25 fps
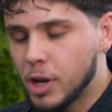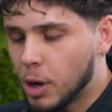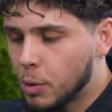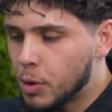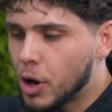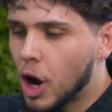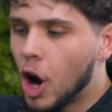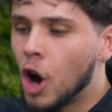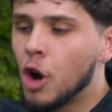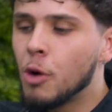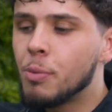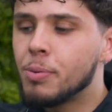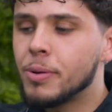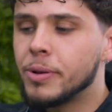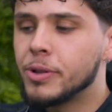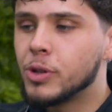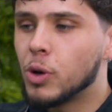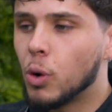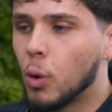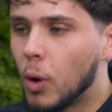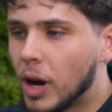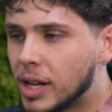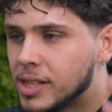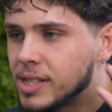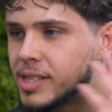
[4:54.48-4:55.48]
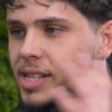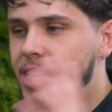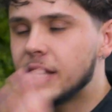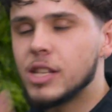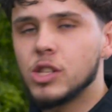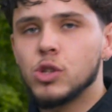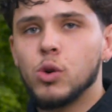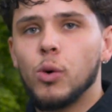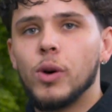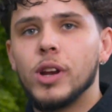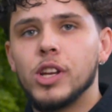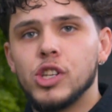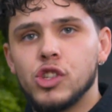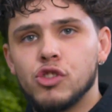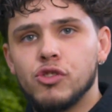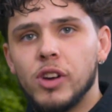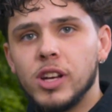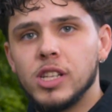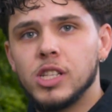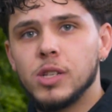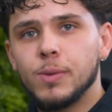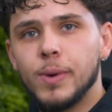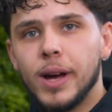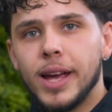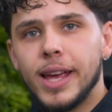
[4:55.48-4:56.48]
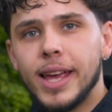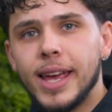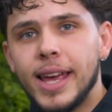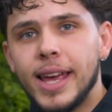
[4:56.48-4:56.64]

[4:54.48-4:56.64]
You don't want to open the door and see the toilet straight away.